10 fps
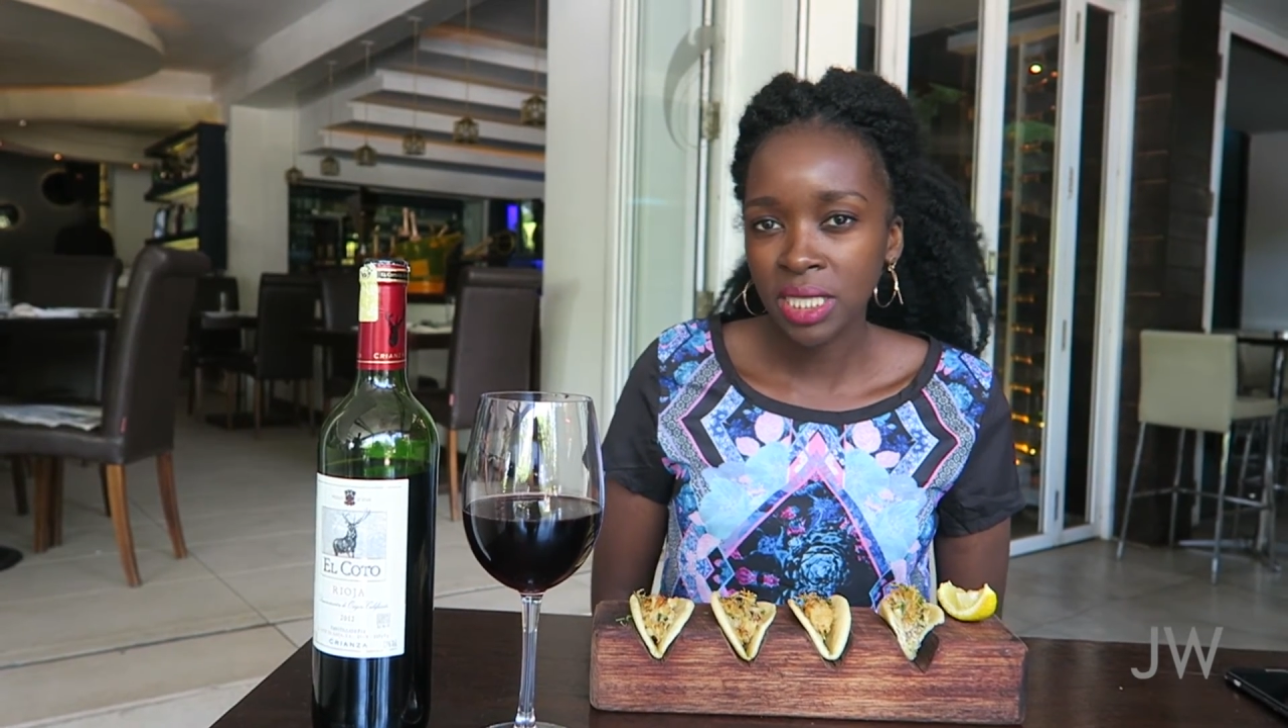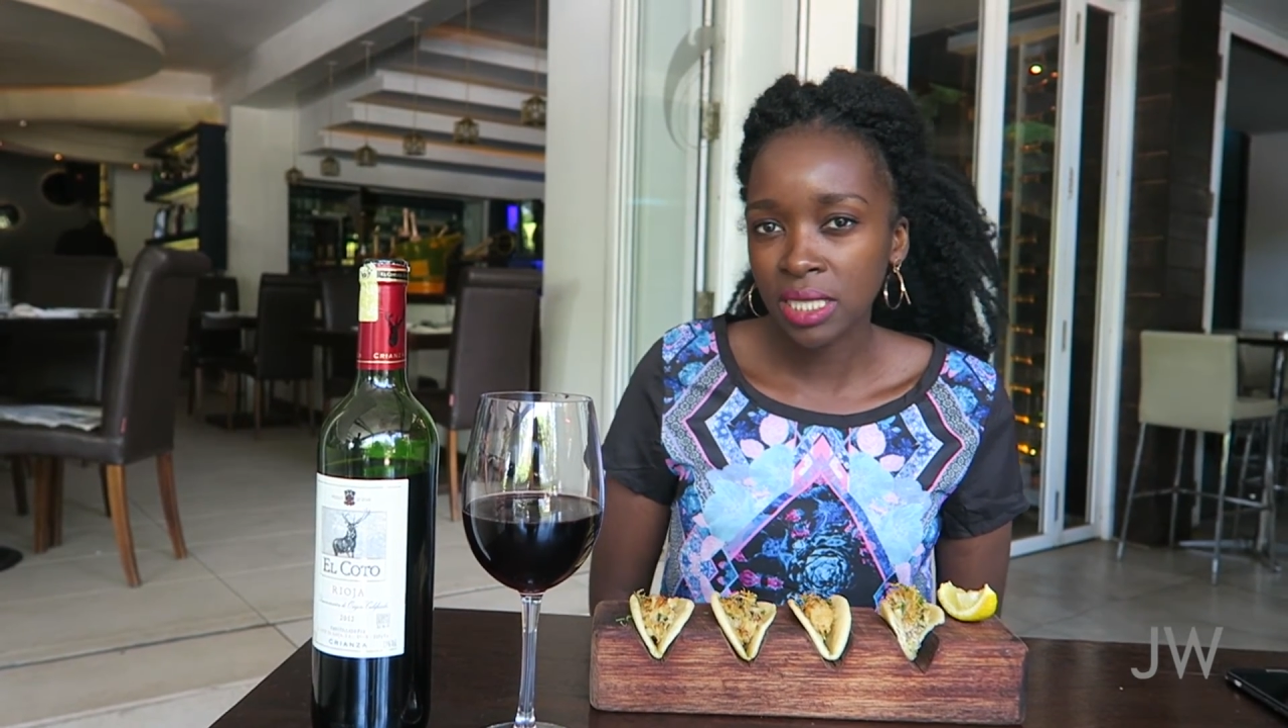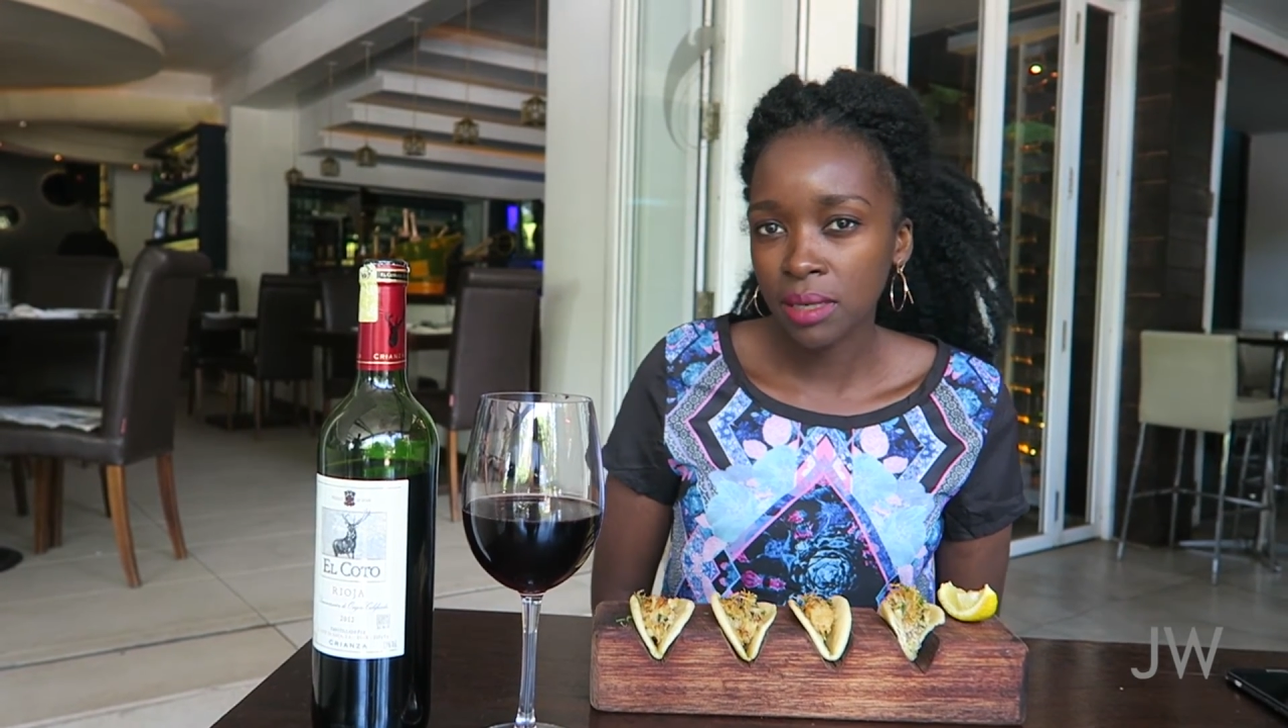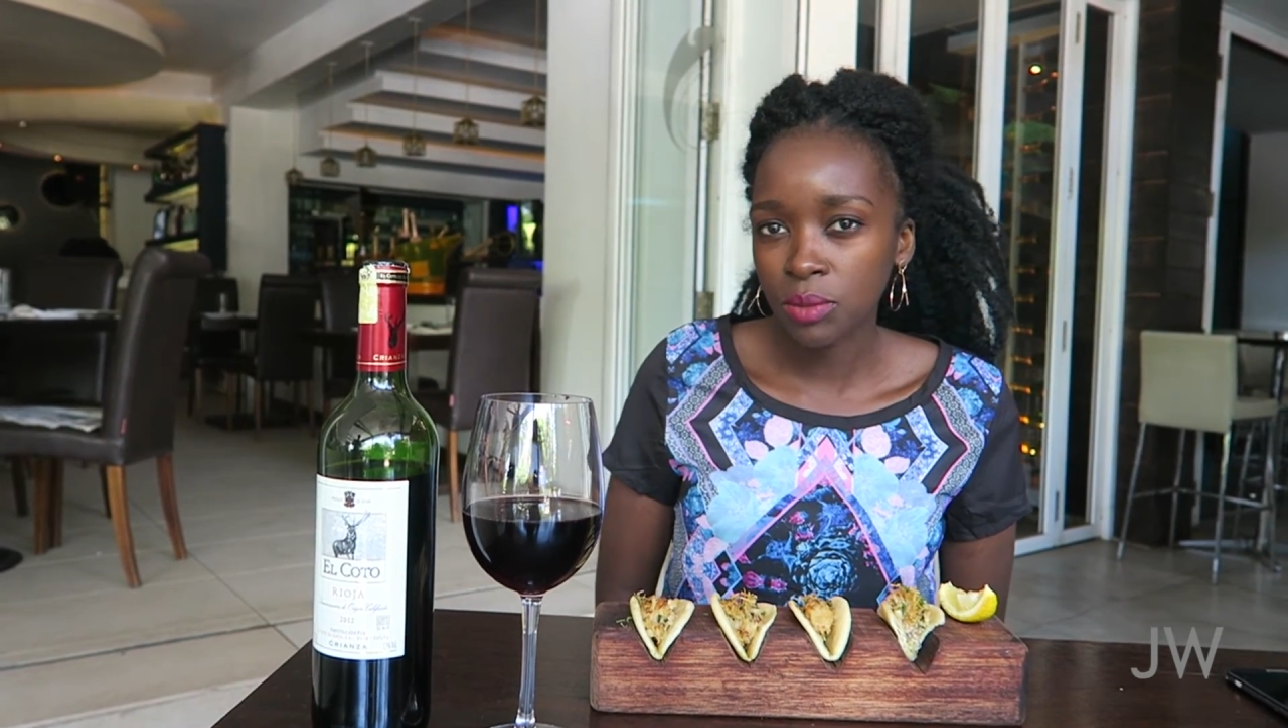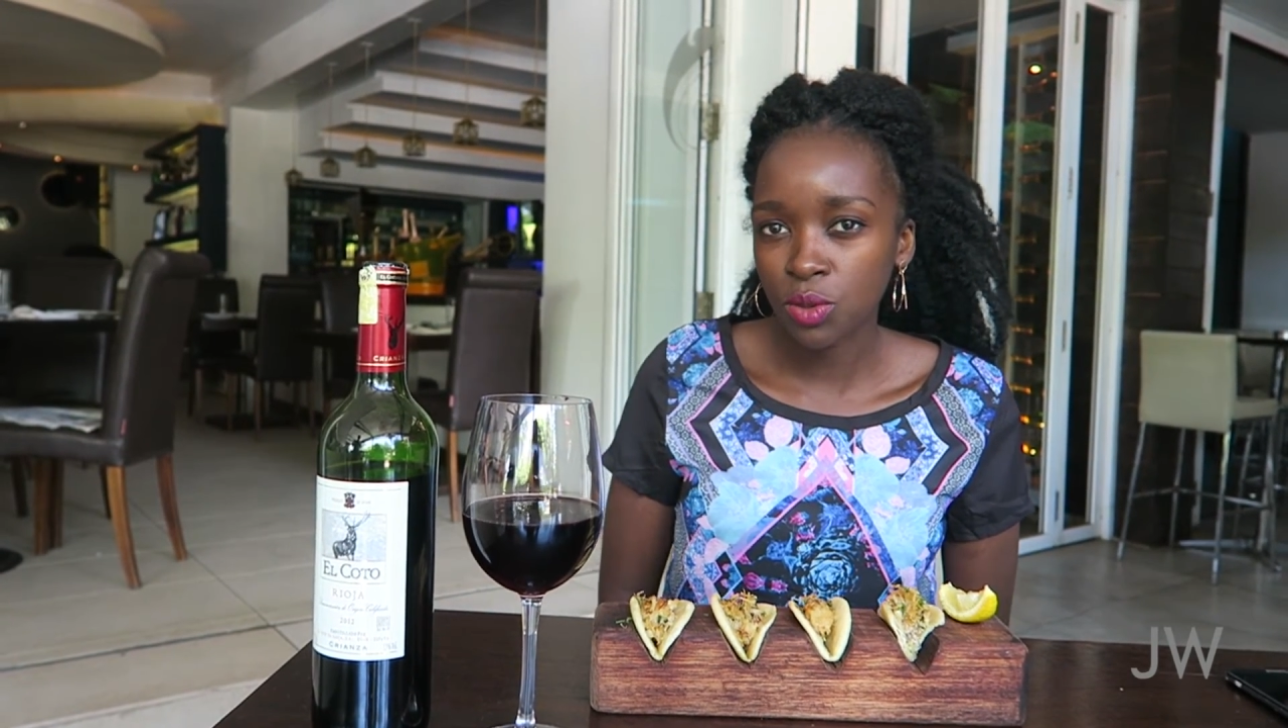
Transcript: medium